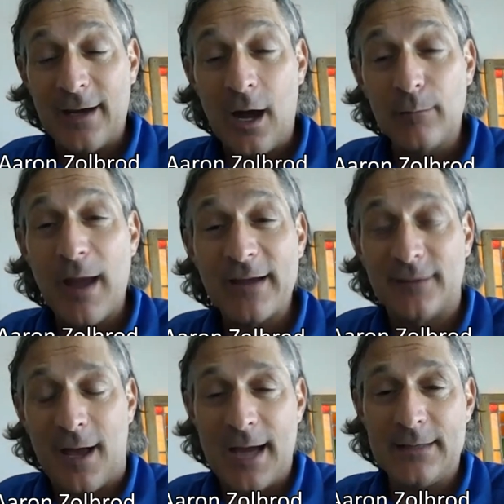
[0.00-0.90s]
Guys, I hung
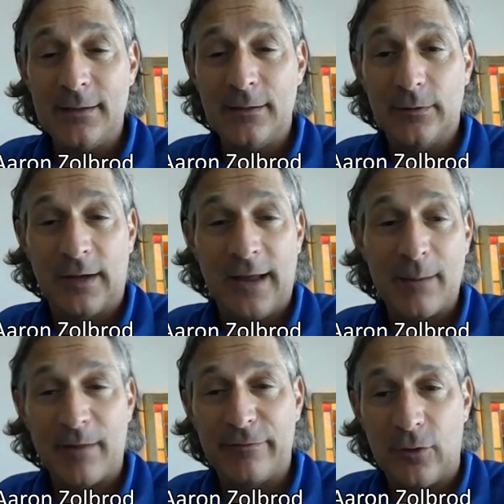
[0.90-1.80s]
my sign
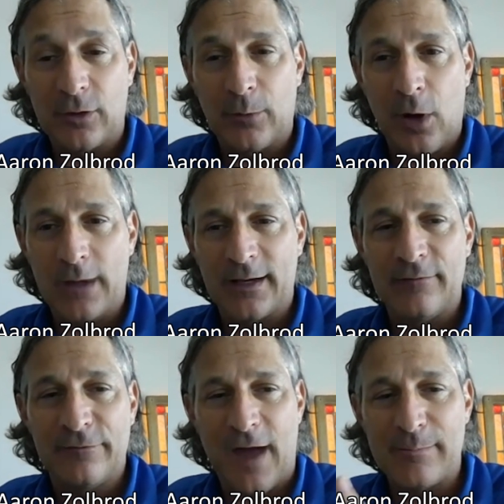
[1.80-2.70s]
that had my phone number
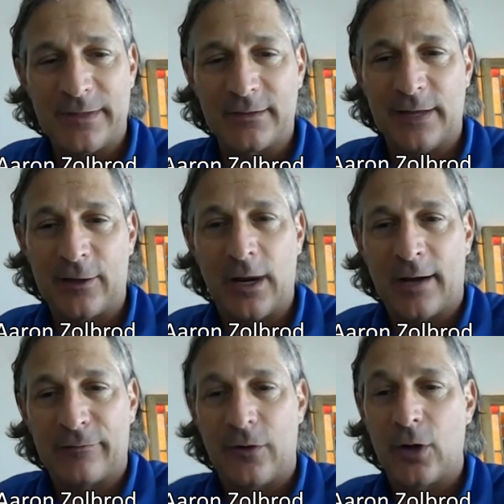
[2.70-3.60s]
on it, and five minutes
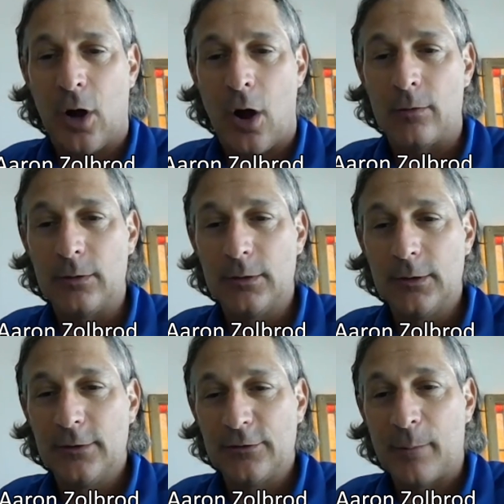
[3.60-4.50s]
later, I got a phone call,
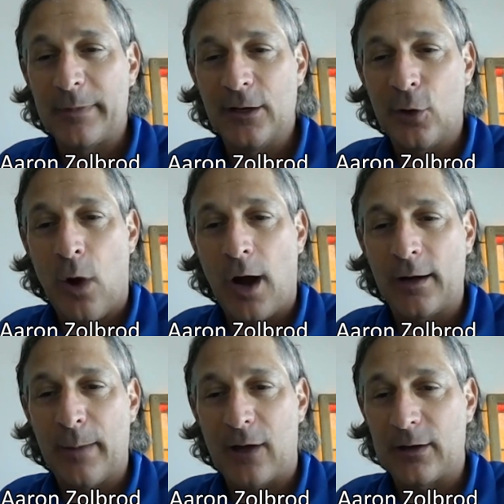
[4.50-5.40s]
somebody
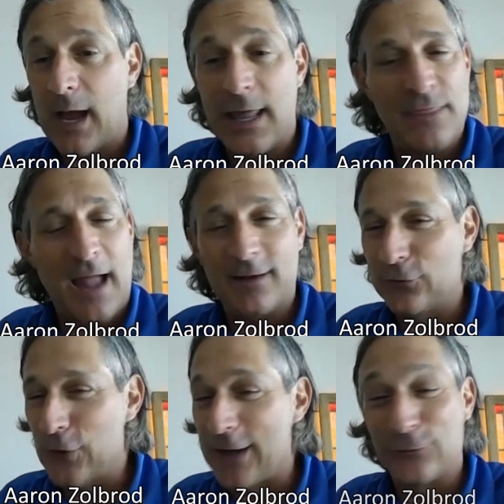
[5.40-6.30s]
inquiring about
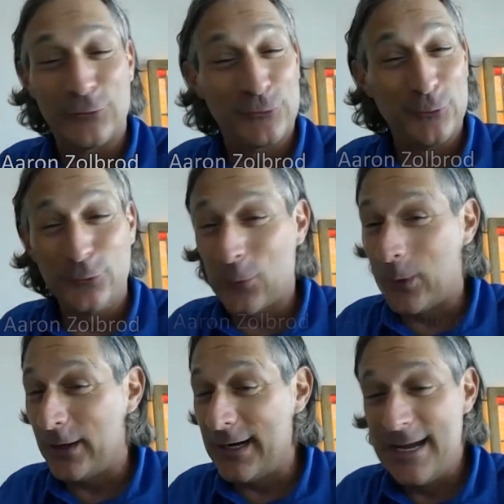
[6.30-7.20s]
that is that is a true
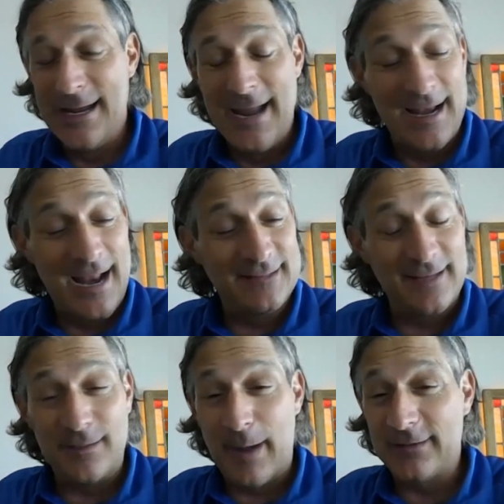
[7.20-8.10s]
story.
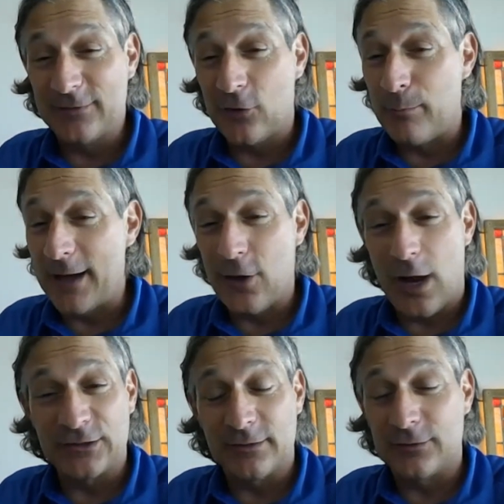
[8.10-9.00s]
And I said to myself,
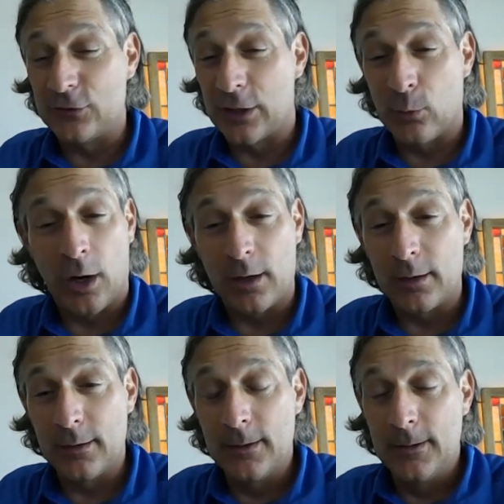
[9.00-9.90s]
my gosh, this is going to
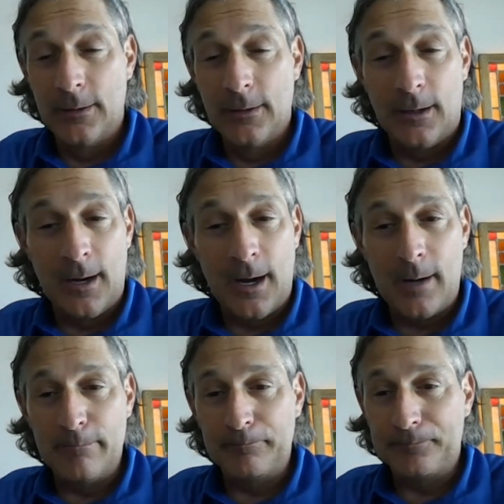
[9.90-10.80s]
work.
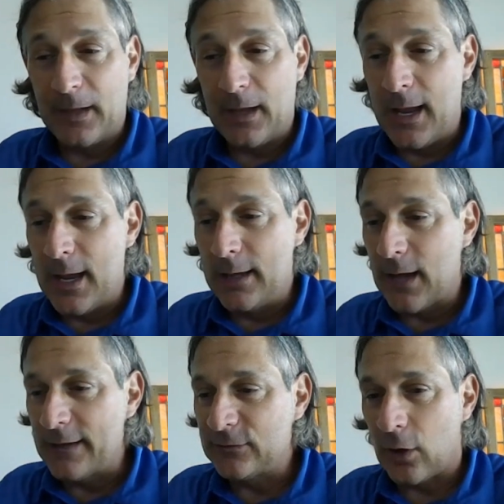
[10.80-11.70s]
Yeah. Um,
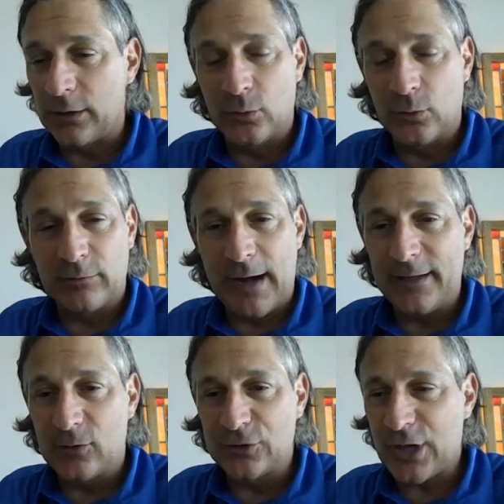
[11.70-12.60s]
and I started doing
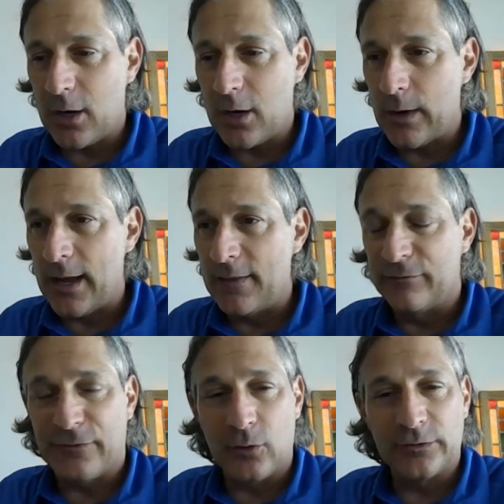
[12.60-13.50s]
a radio show,
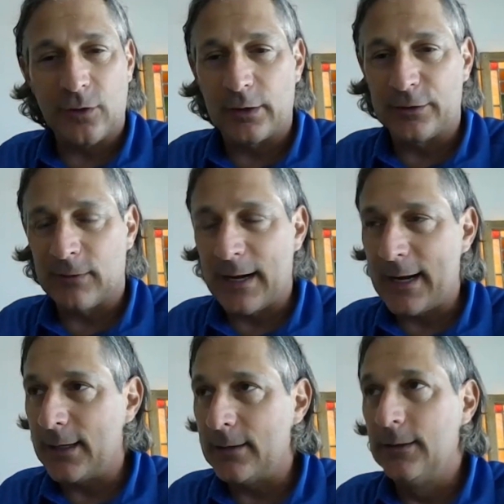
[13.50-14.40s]
and the phone started to
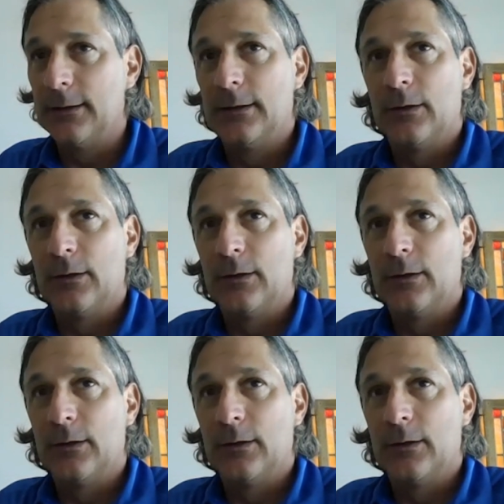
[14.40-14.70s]
ring.